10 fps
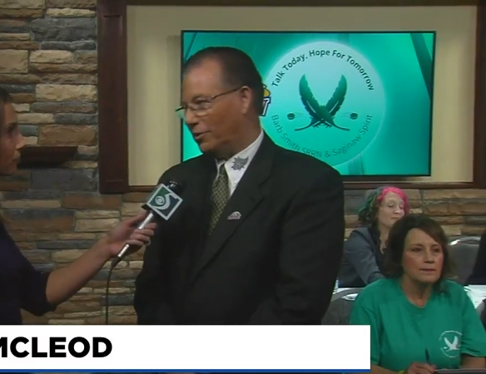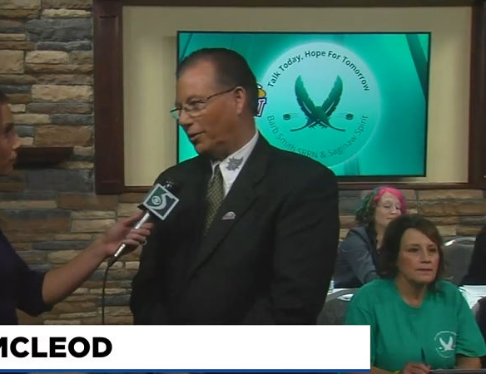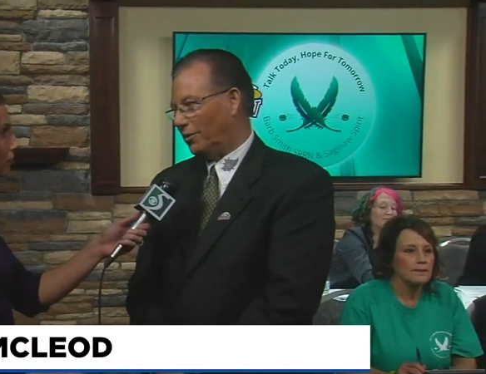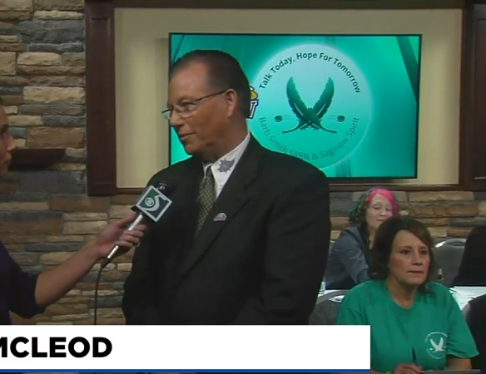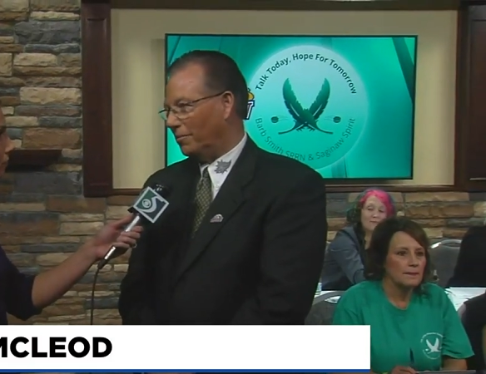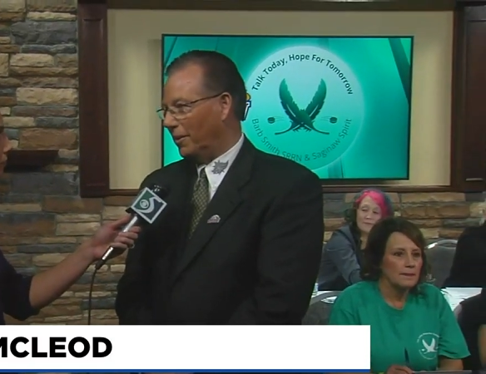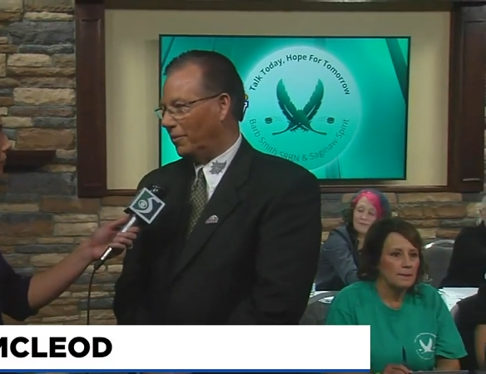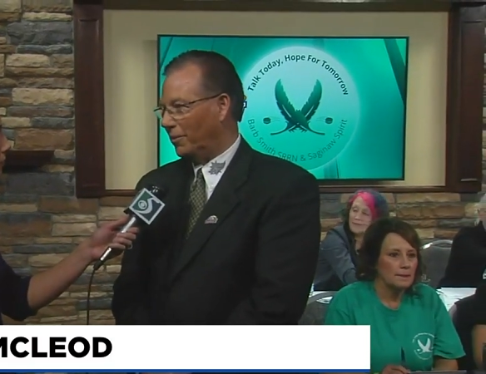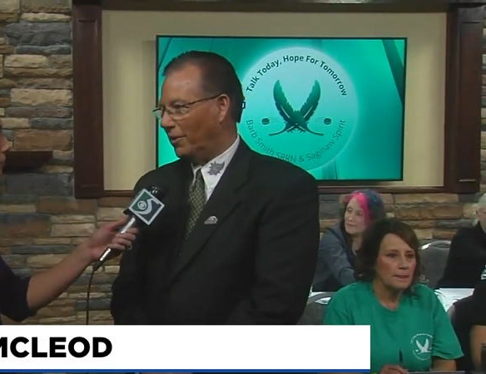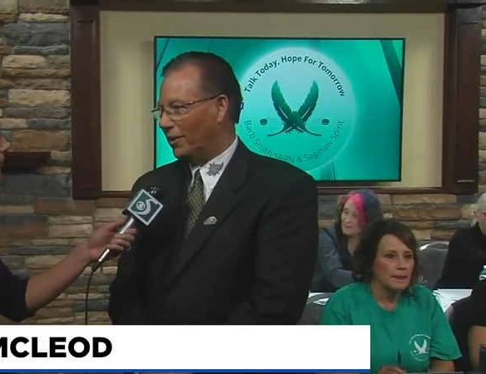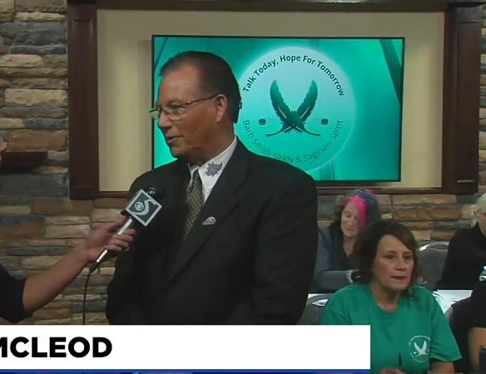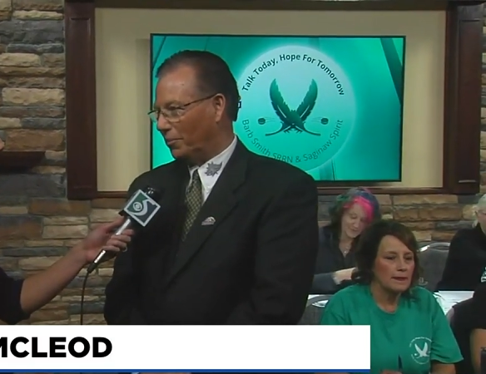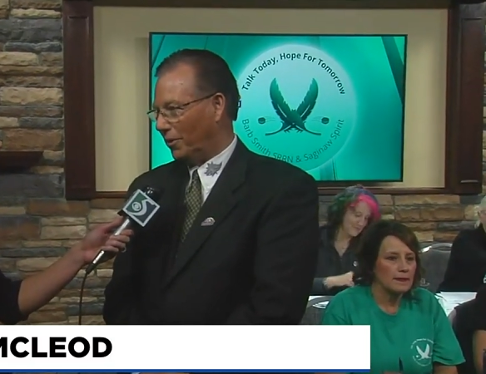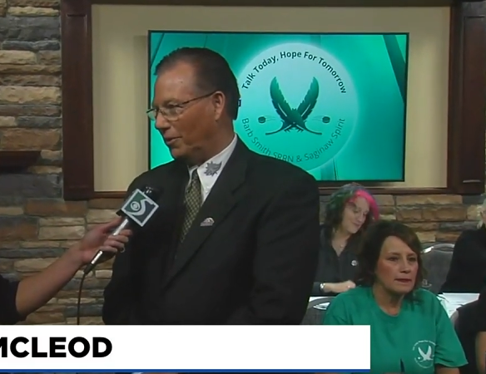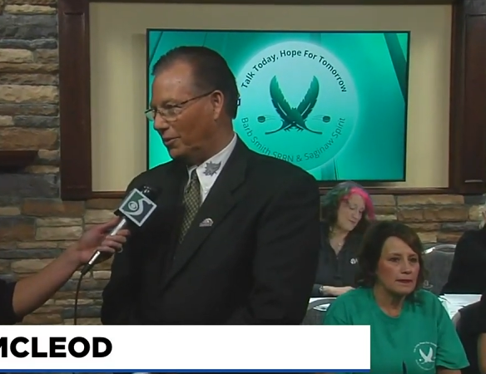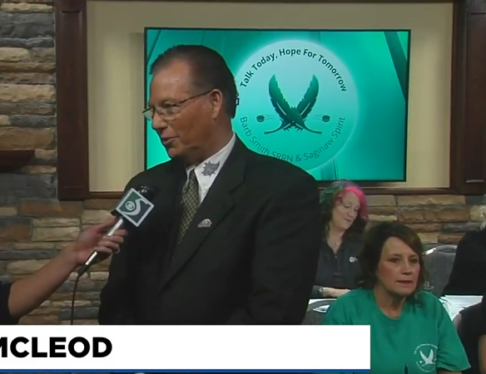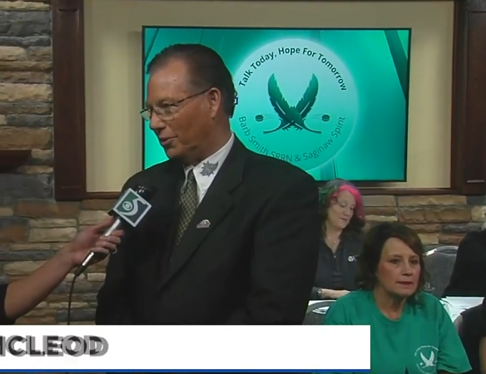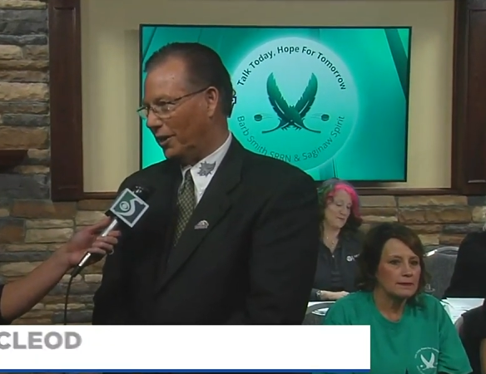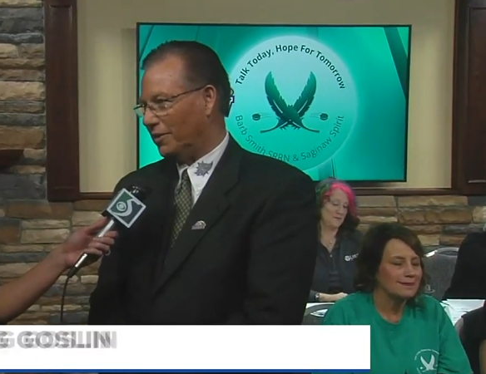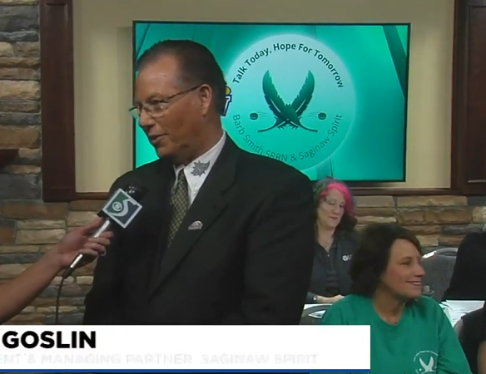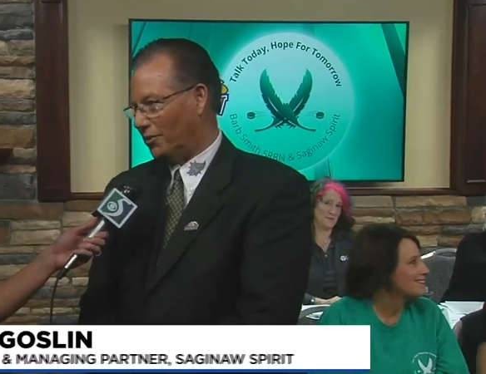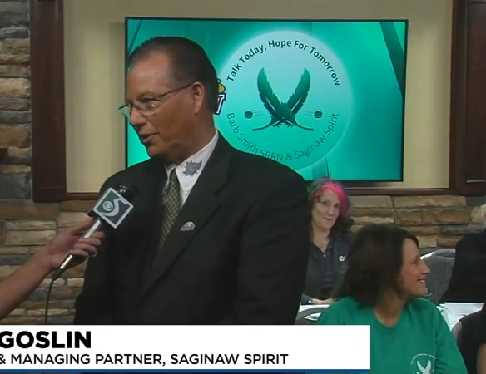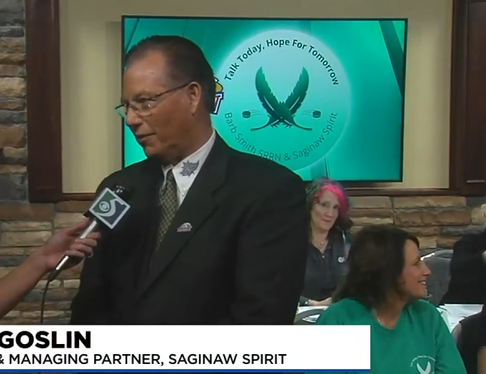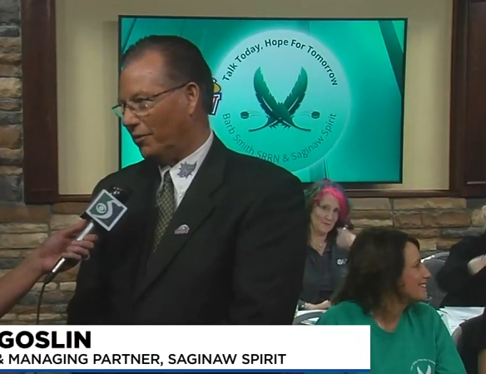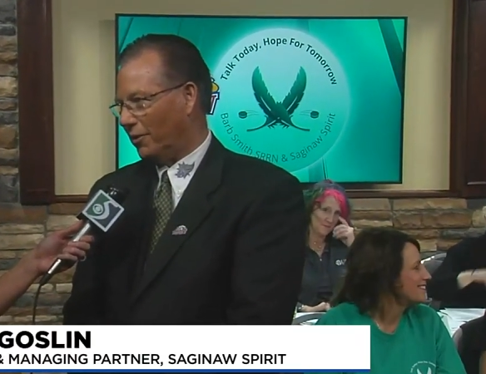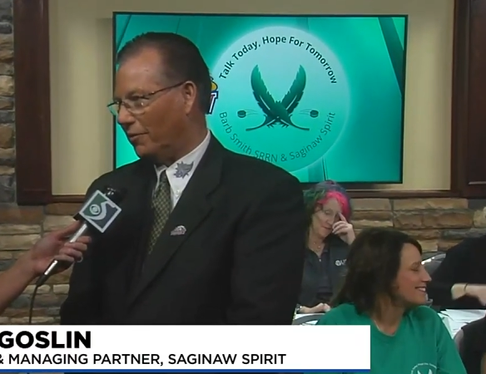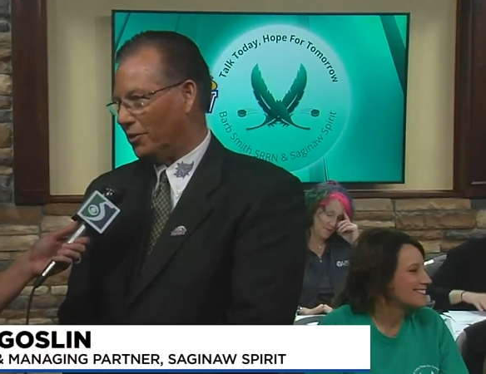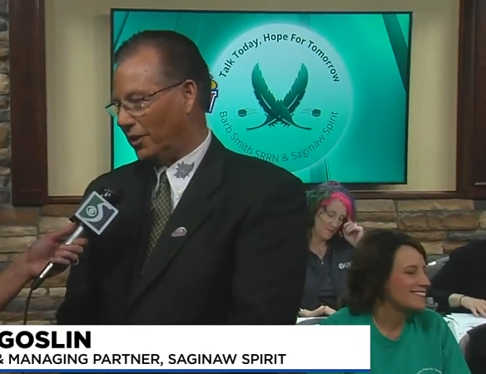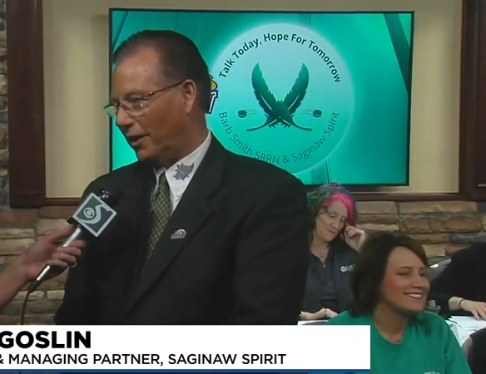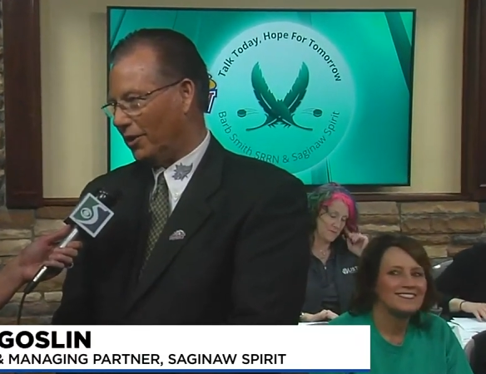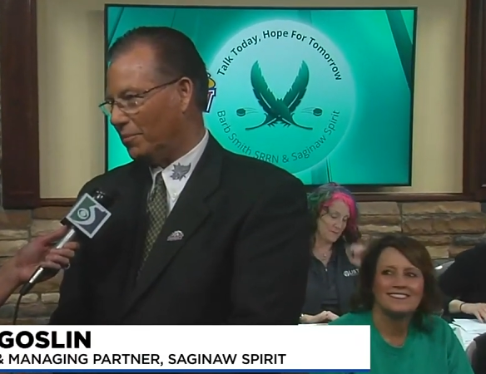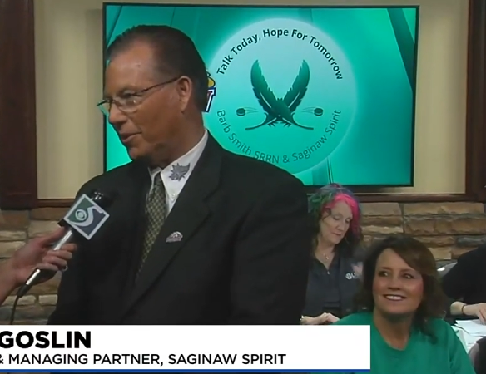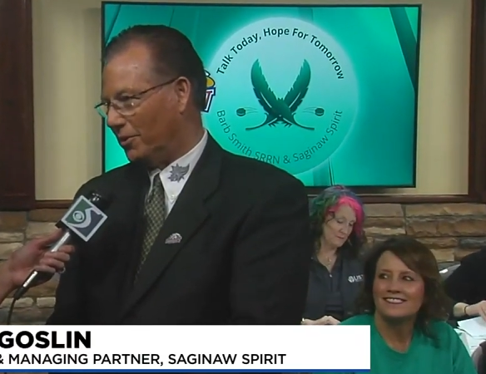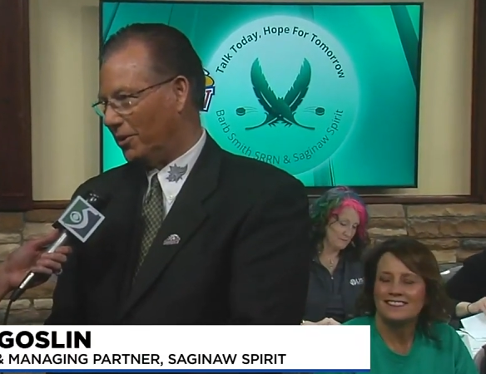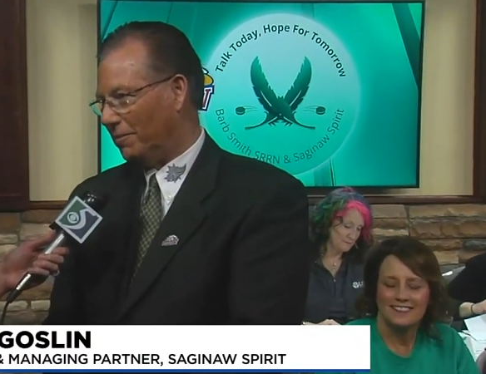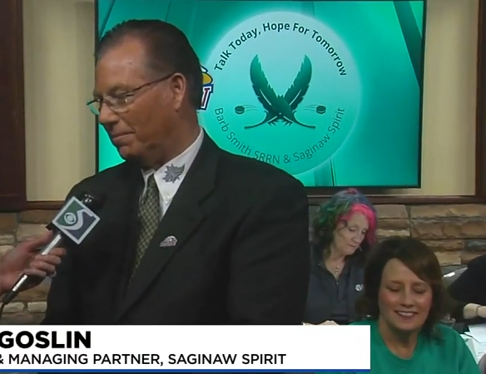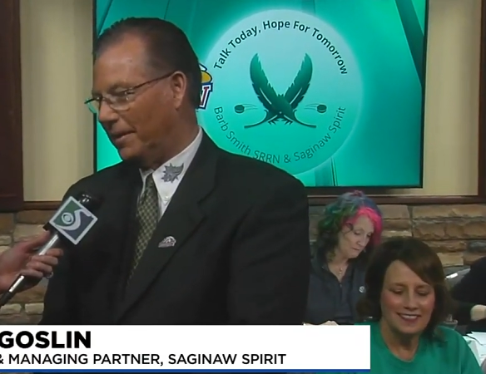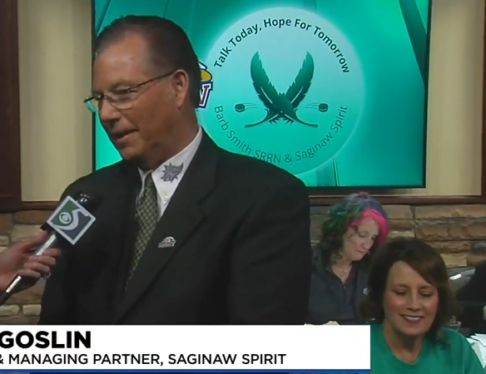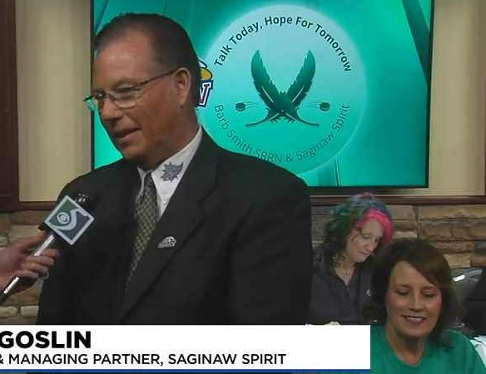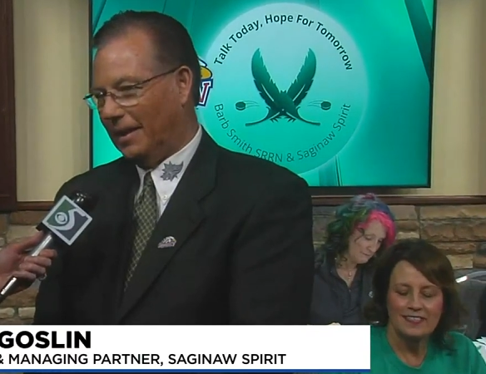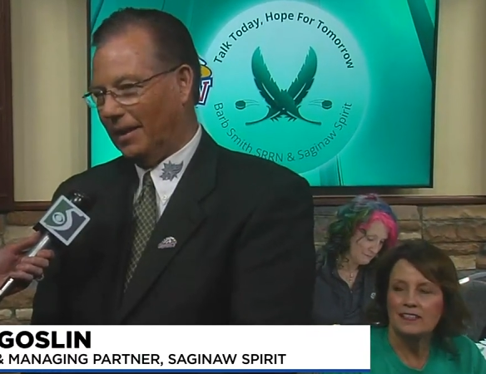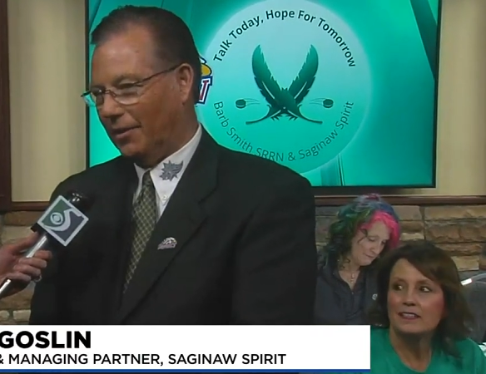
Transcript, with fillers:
Speaker 1: ago, Meg, we lost a player to suicide, Terry Trafford, off the Saginaw Spirit team uh,